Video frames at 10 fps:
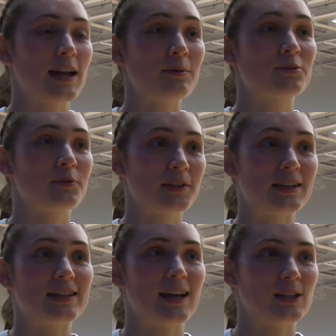Today was
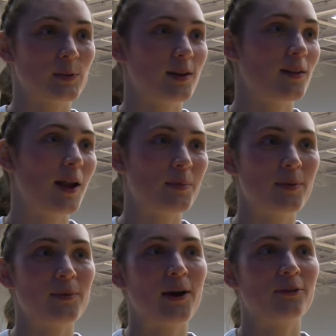really intense. We had a lot of
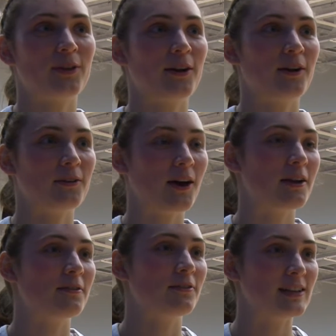people out there, a
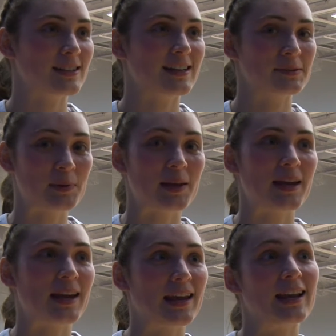lot of intense
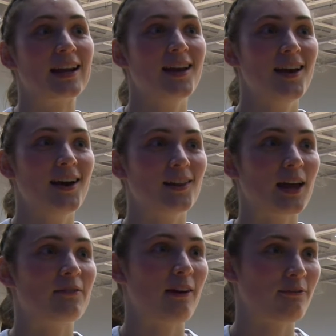playing, and a
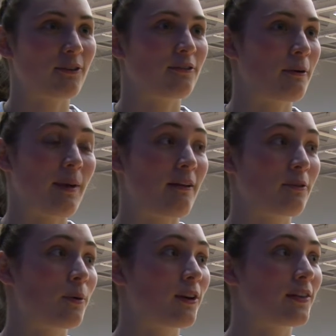lot of effort from
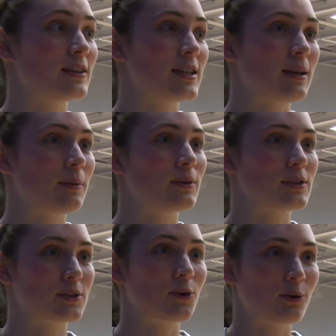everyone on the team. It was
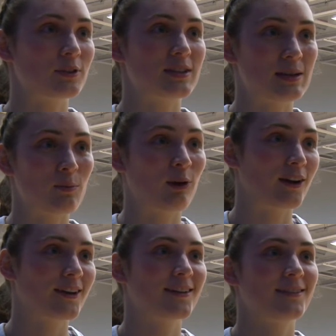a total teamwork
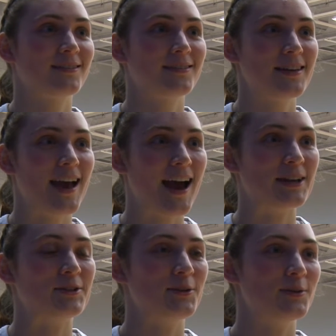
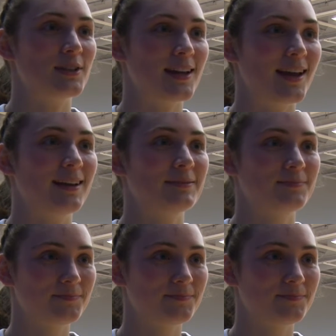attitude today.